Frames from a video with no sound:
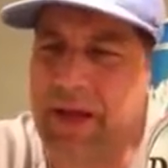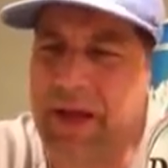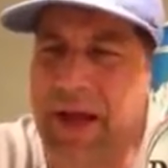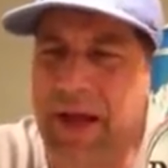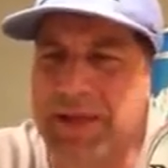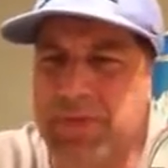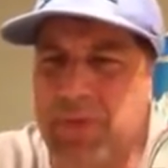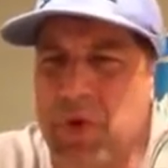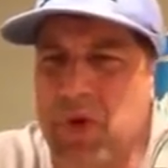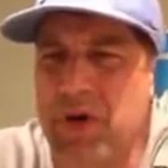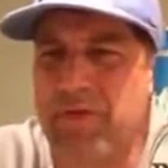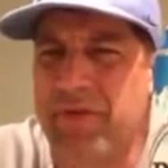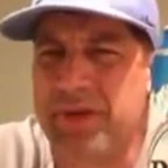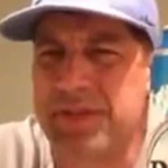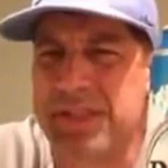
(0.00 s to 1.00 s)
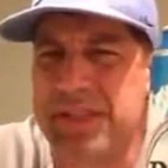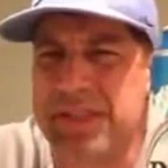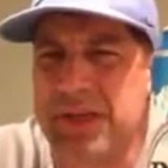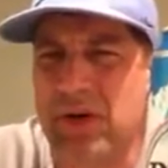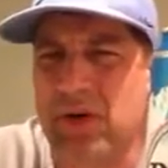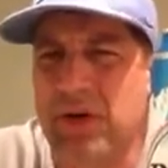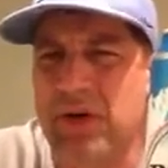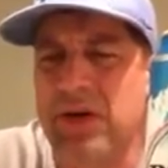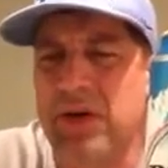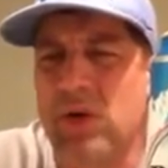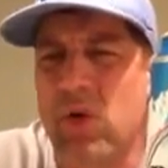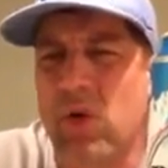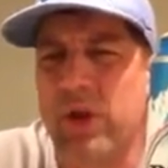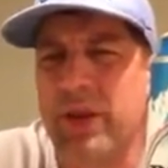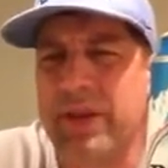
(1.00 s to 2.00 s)
Has more of a silk,
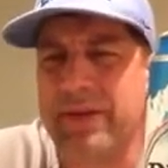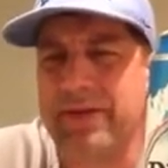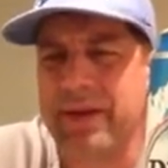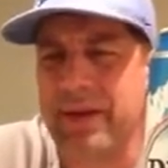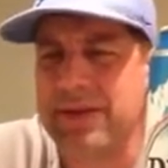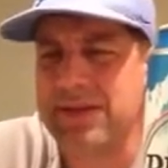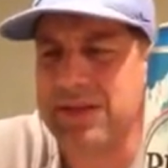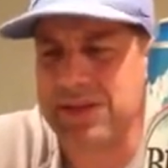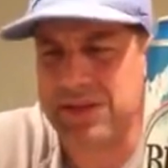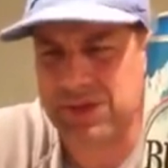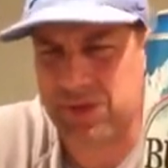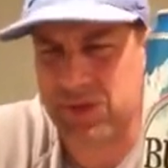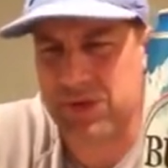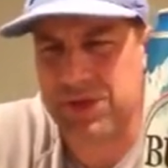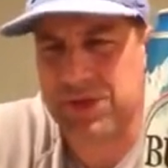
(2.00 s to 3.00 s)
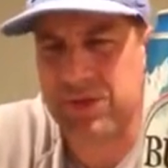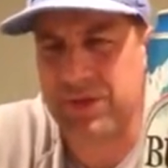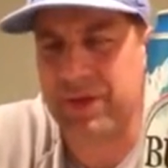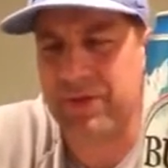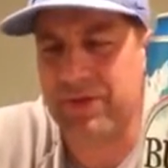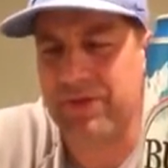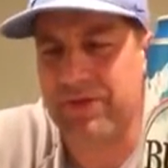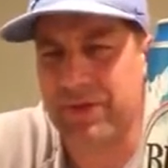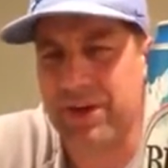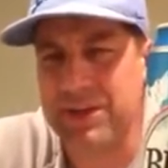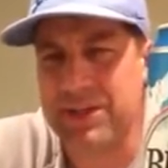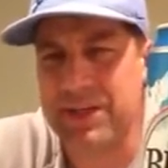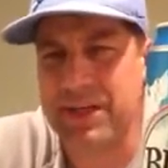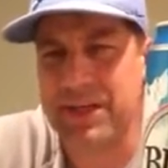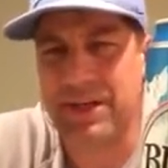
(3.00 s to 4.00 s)
oily taste. This is crisp, clean,
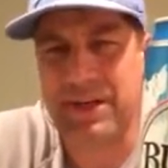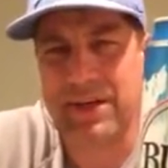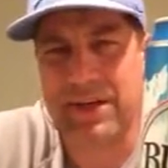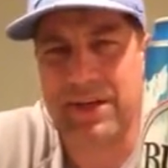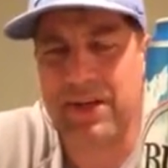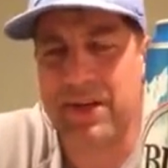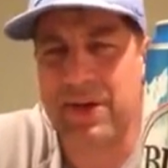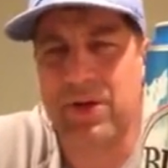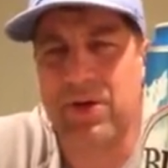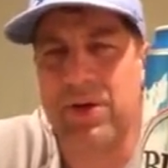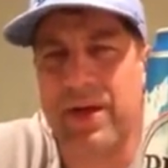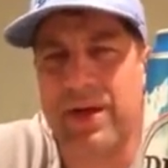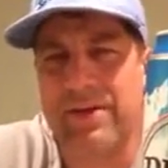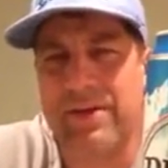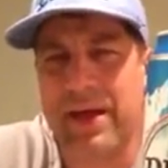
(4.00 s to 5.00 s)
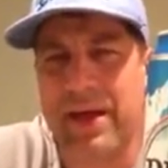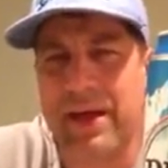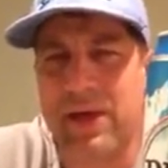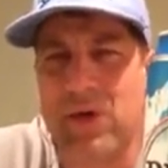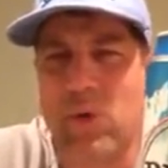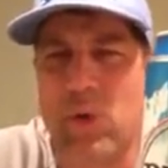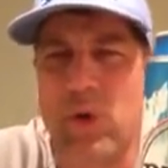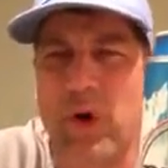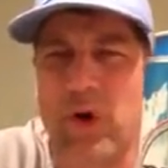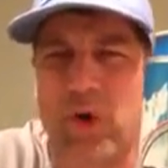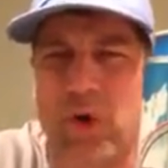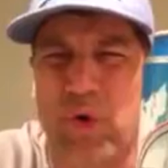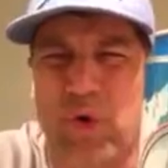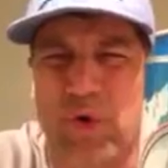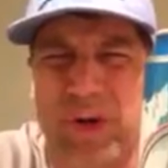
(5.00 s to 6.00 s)
refreshing. You don't get that
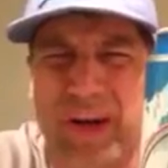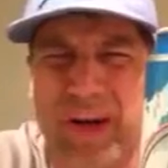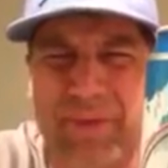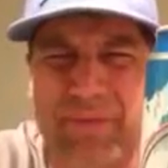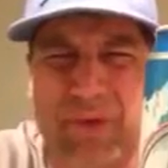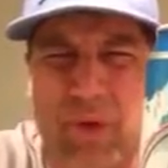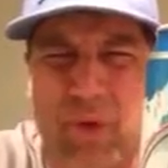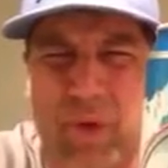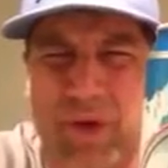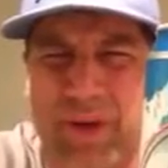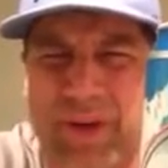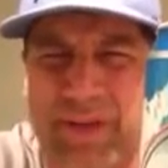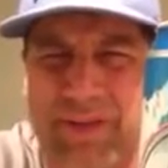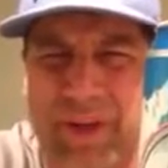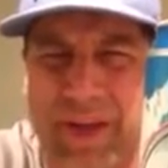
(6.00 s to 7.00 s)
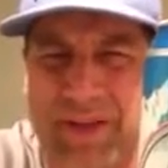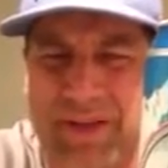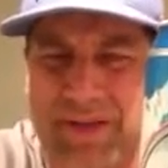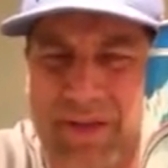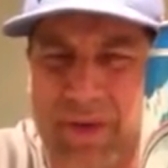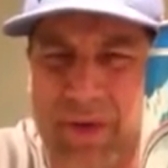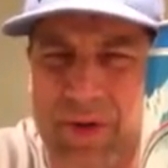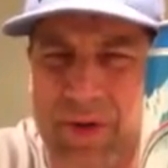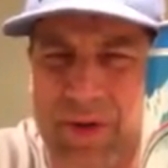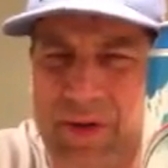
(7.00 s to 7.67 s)
oil type of oily taste to it.